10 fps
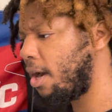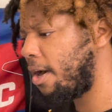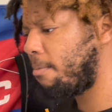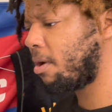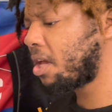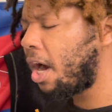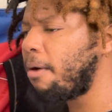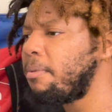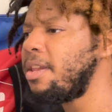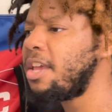a
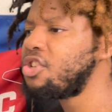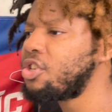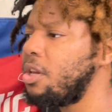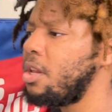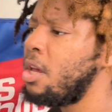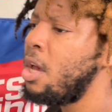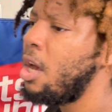combination